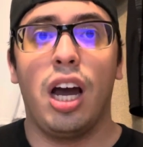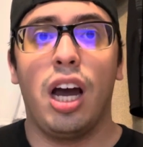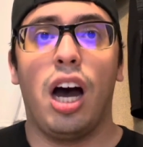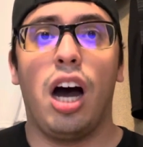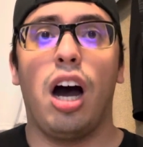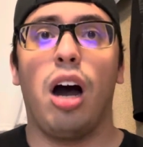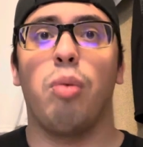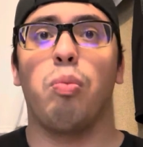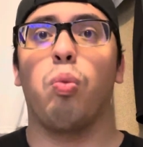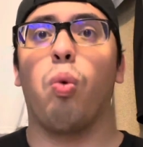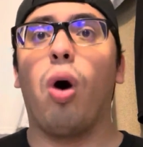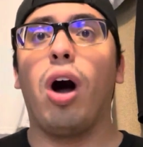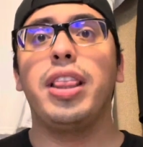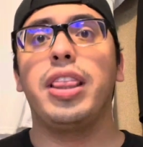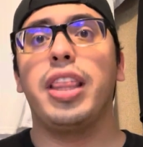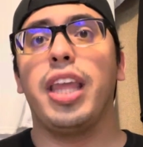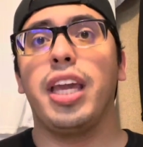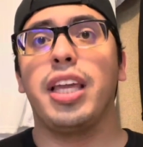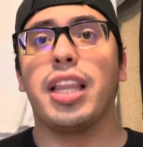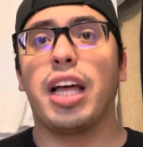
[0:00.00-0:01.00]

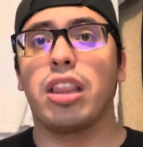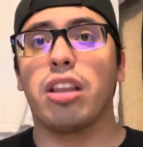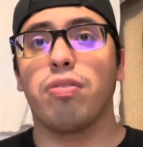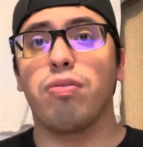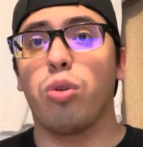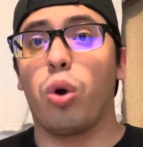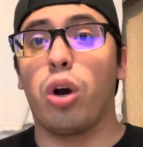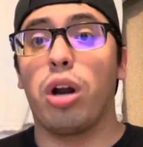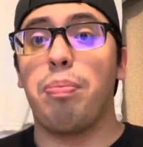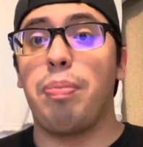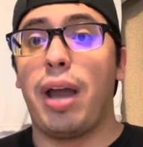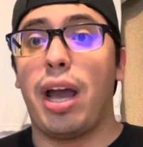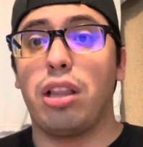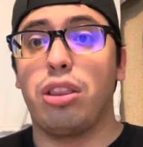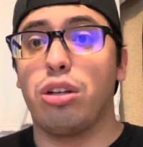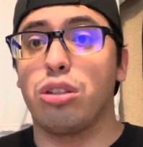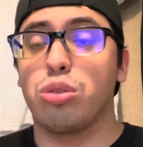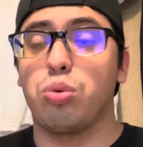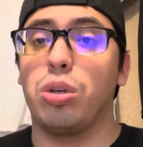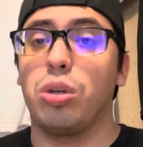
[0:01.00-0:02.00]
One thing that the Florida
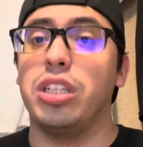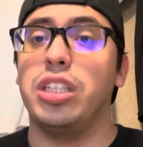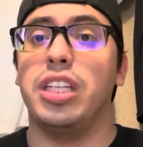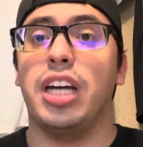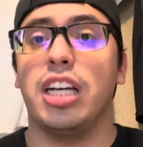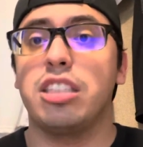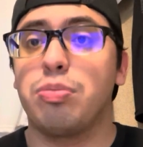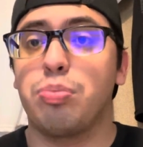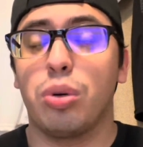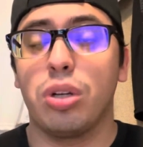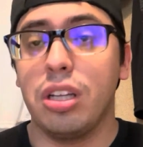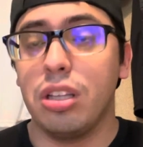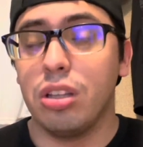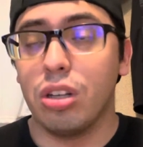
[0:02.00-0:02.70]
Panthers were desperately